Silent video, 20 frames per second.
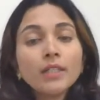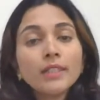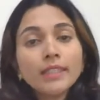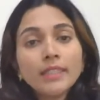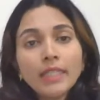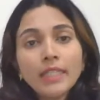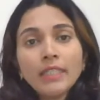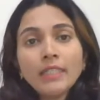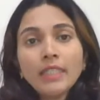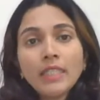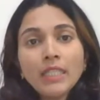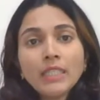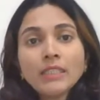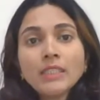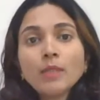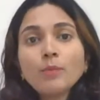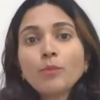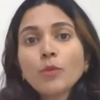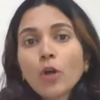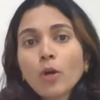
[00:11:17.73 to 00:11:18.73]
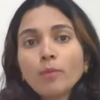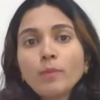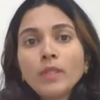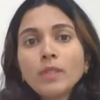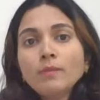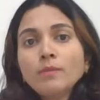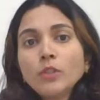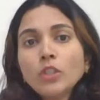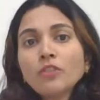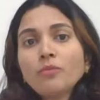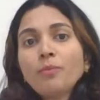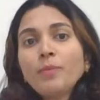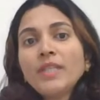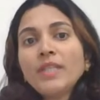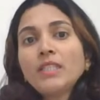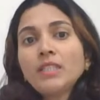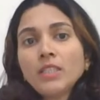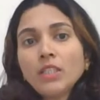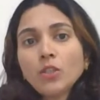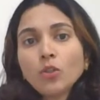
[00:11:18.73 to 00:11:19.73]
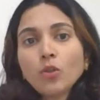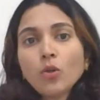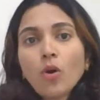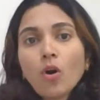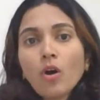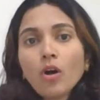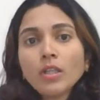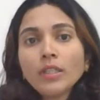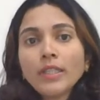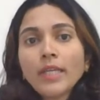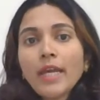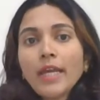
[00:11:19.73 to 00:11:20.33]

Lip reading: in these the problems of PCO or their